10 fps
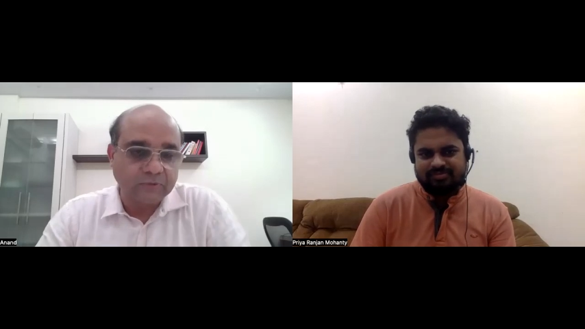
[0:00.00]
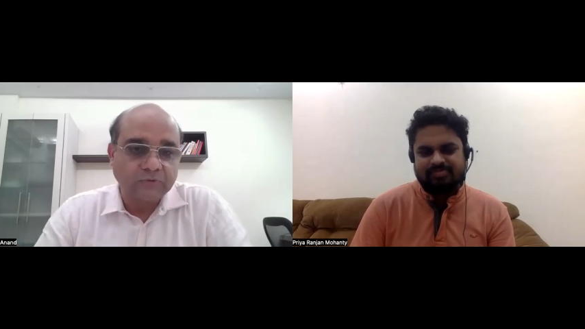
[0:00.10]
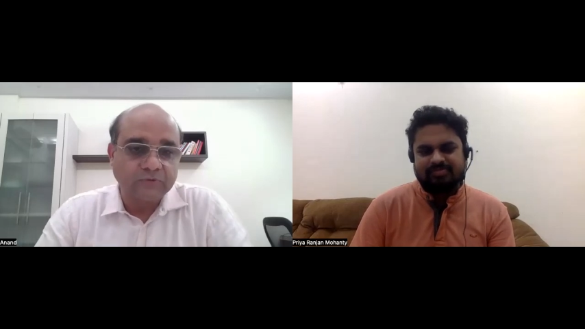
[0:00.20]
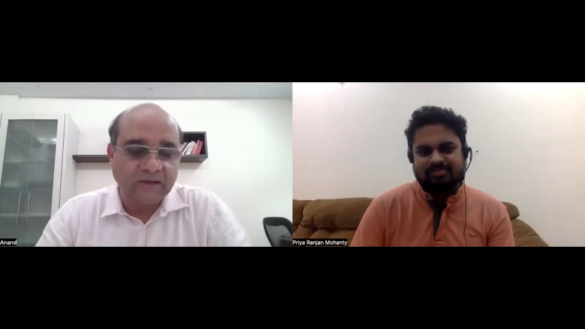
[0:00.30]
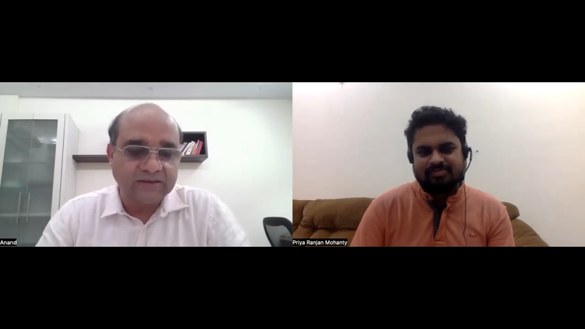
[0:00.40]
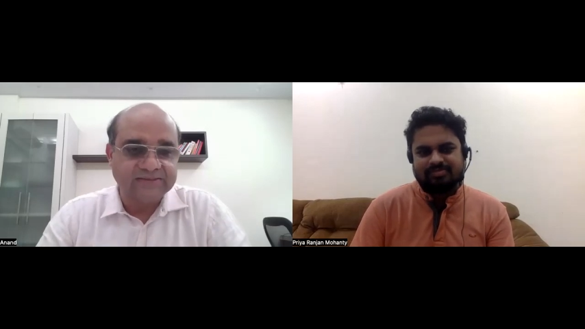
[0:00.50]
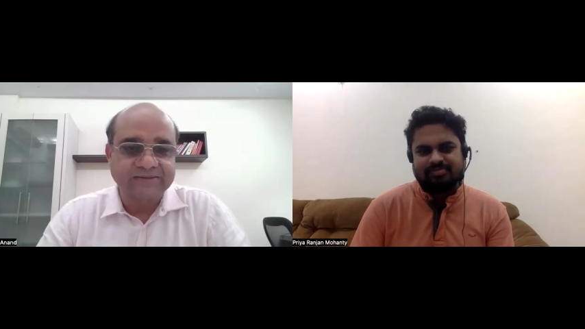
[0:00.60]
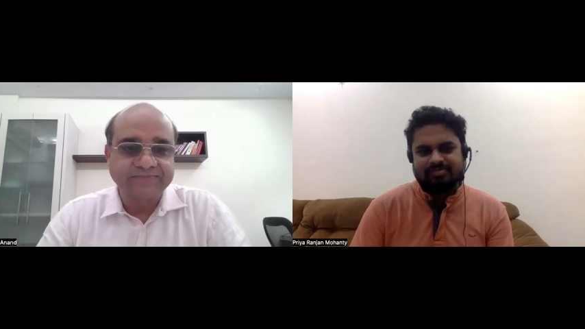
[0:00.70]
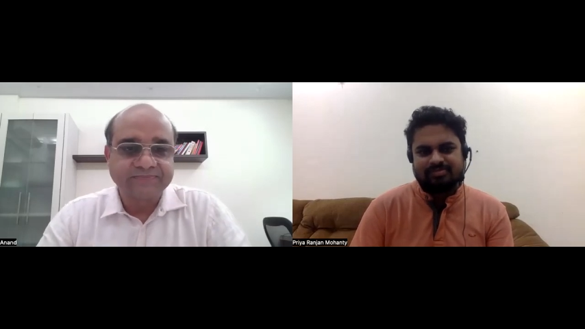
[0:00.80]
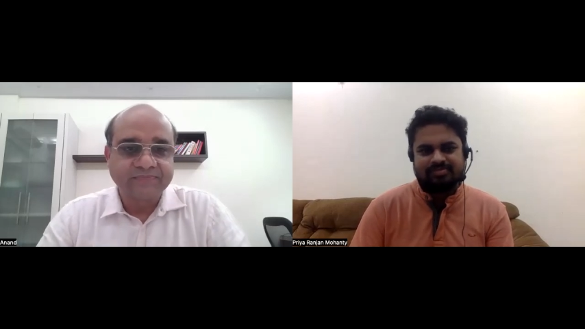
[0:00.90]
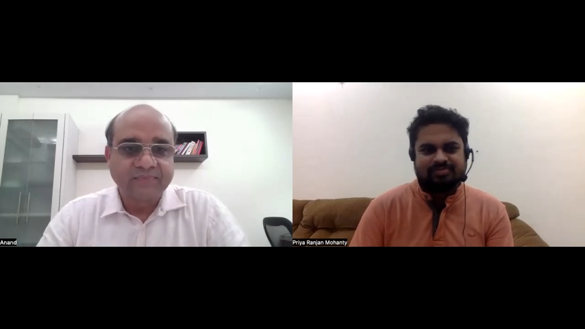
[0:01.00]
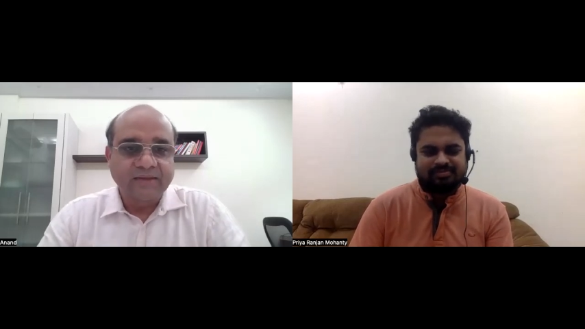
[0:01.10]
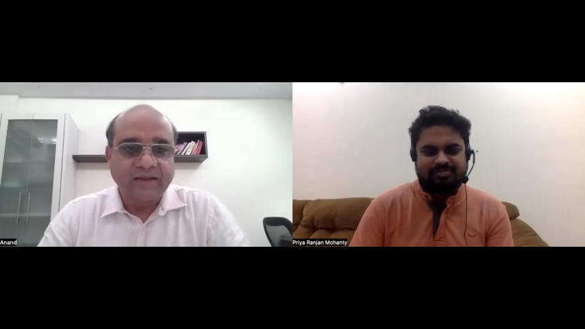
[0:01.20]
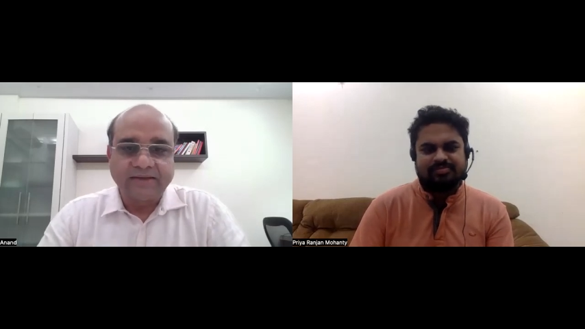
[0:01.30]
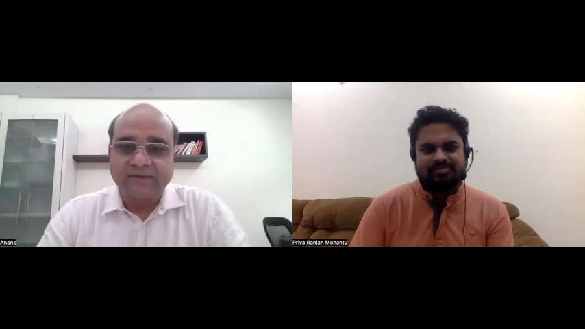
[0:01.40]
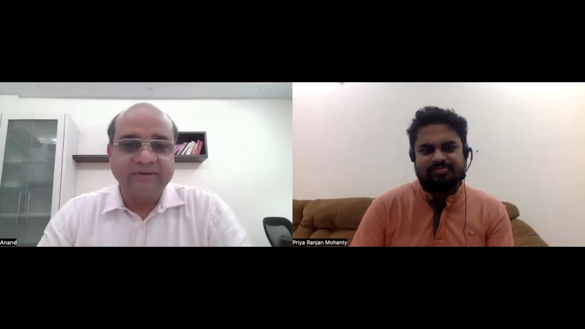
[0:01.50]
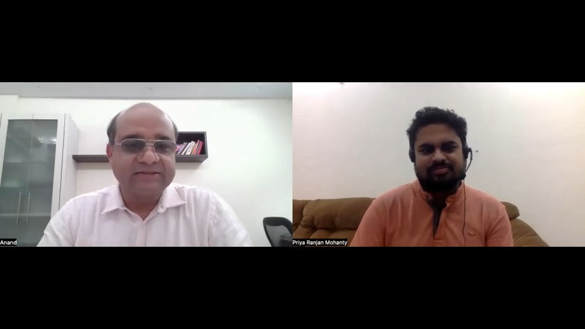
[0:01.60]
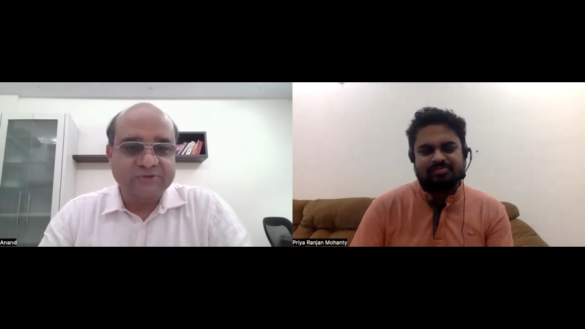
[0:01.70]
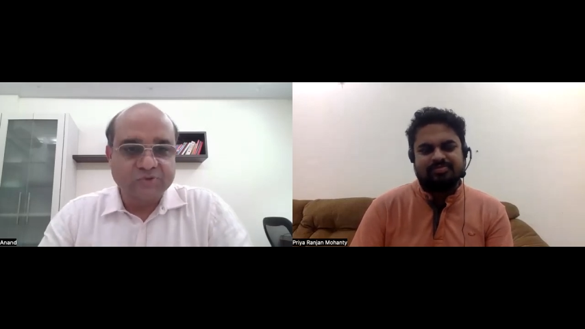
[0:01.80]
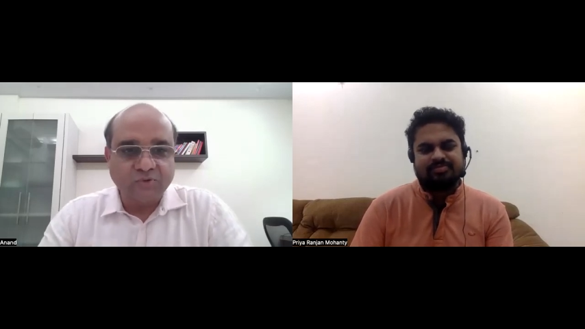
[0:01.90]
Speaker 1: known to us and it
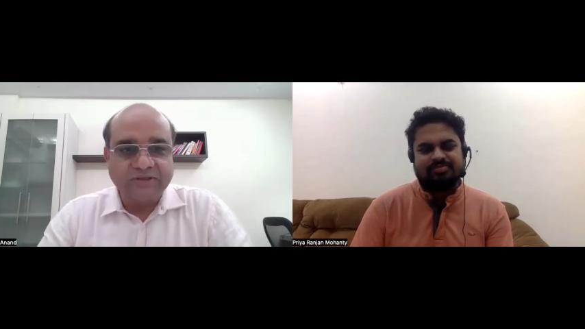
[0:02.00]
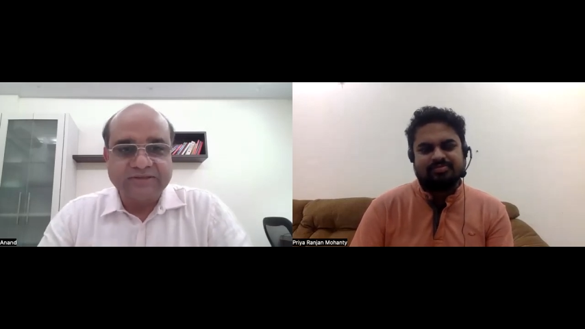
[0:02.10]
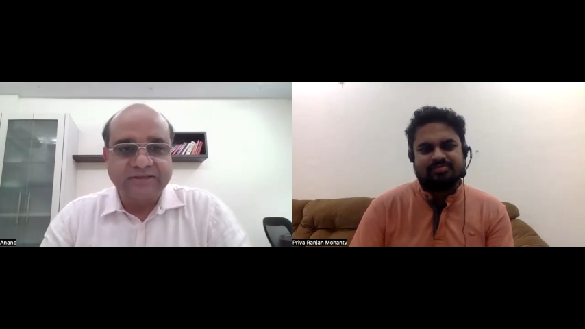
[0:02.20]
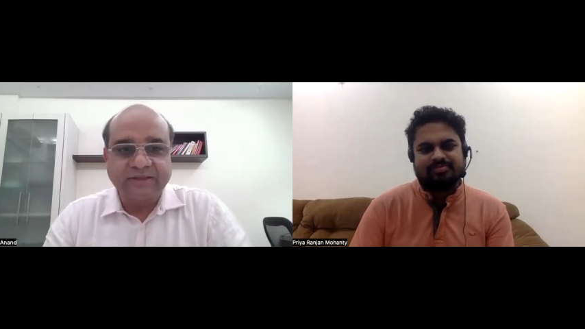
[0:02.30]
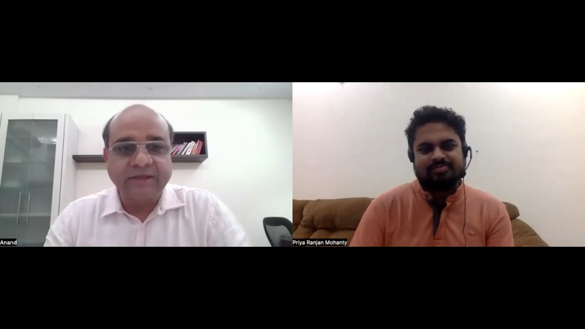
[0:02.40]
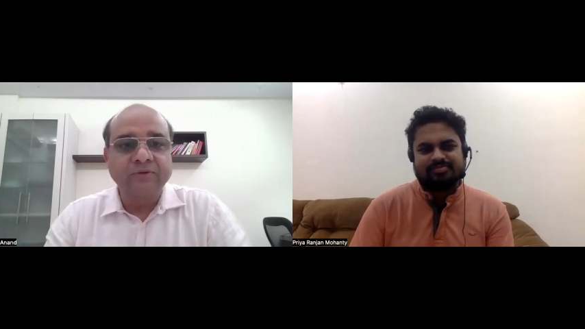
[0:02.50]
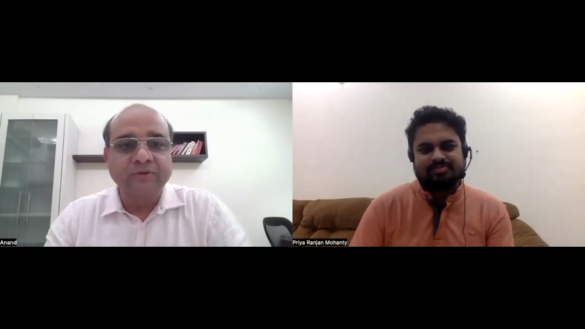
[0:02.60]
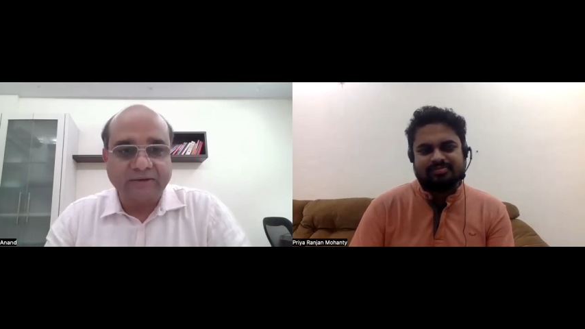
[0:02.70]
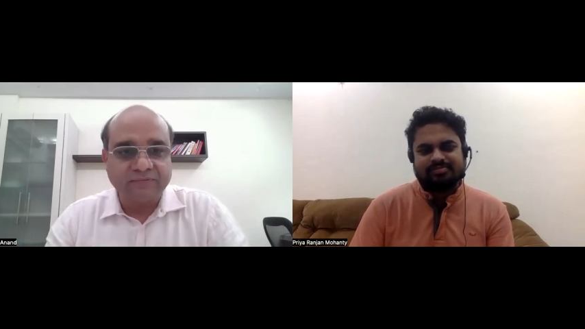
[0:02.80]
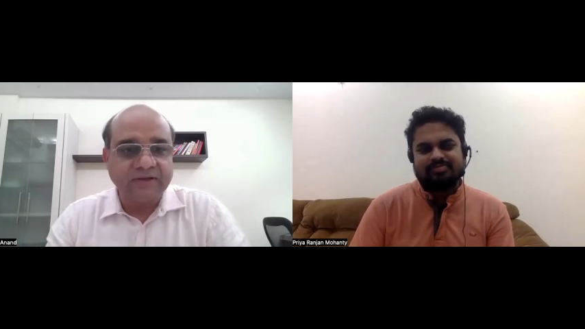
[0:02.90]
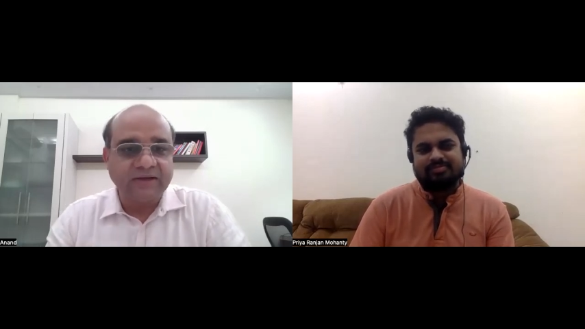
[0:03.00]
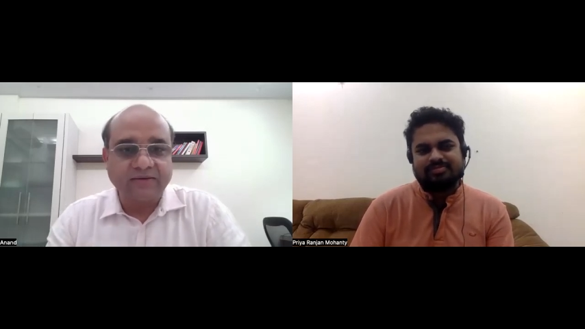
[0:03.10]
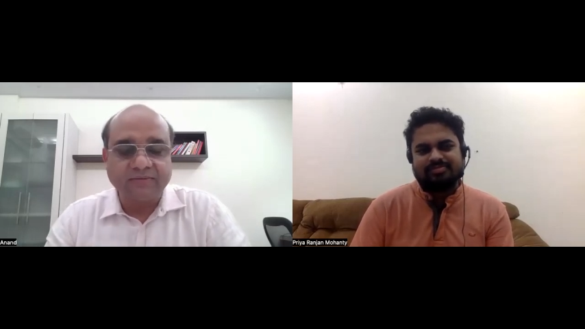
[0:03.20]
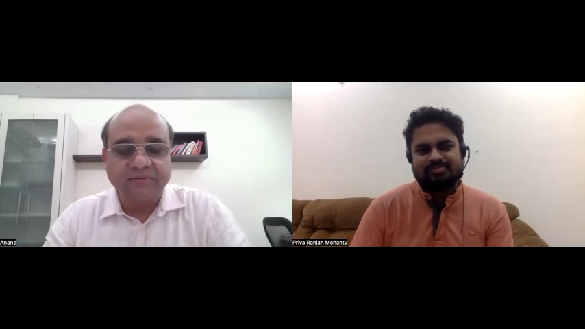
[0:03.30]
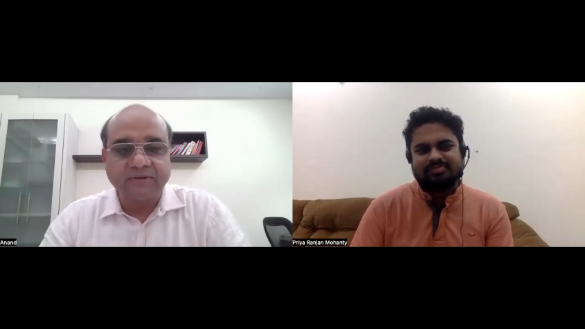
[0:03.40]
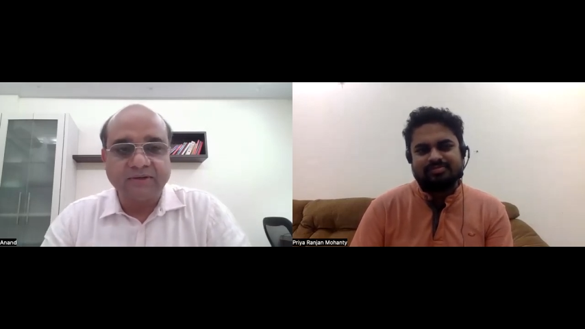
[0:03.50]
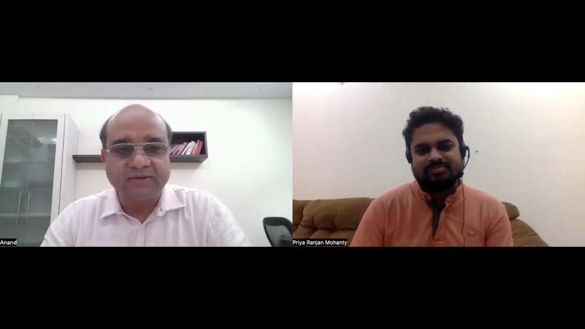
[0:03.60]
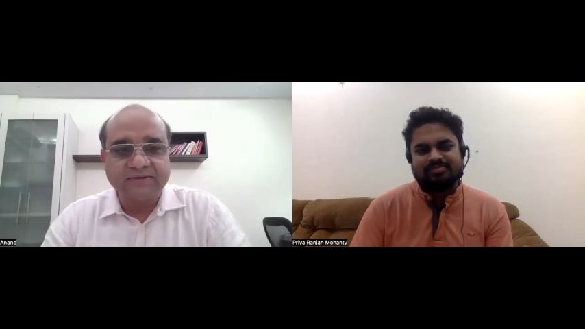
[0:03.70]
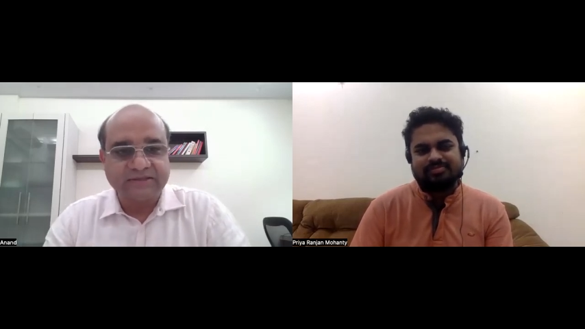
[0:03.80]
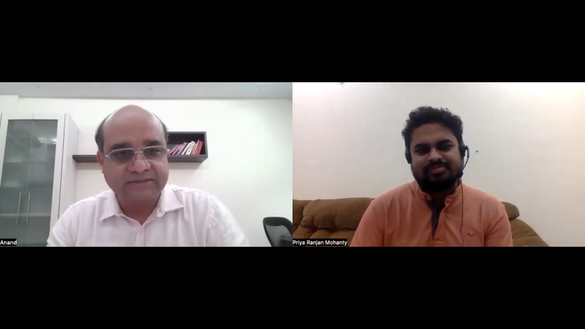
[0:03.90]
makes it so easy they know that we are
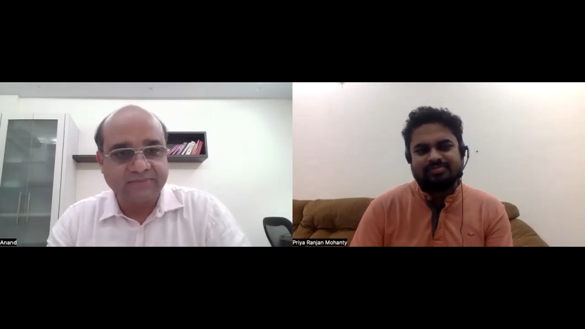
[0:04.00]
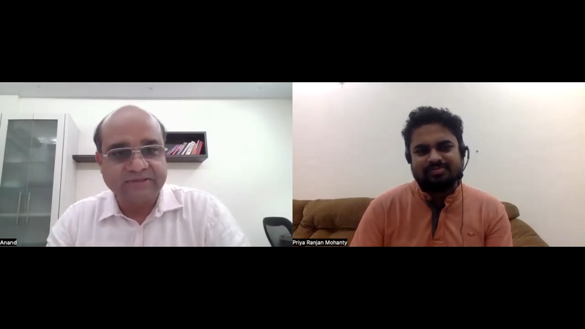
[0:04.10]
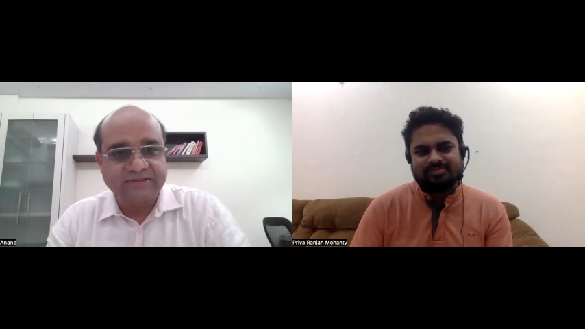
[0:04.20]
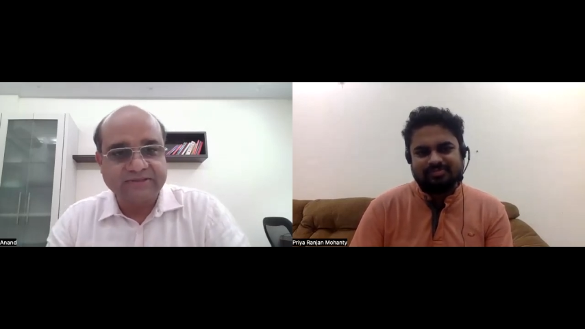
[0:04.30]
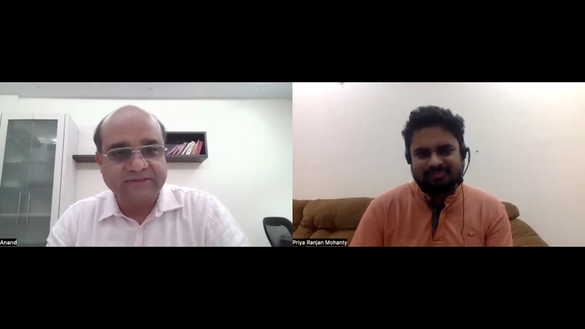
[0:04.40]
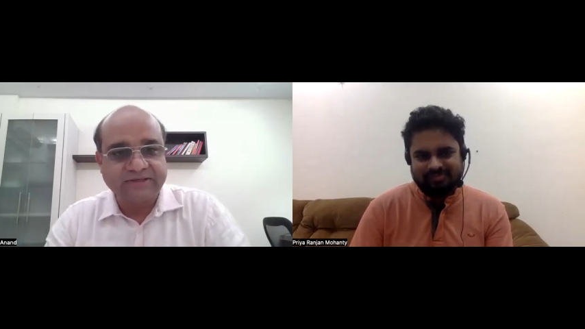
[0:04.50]
a sensible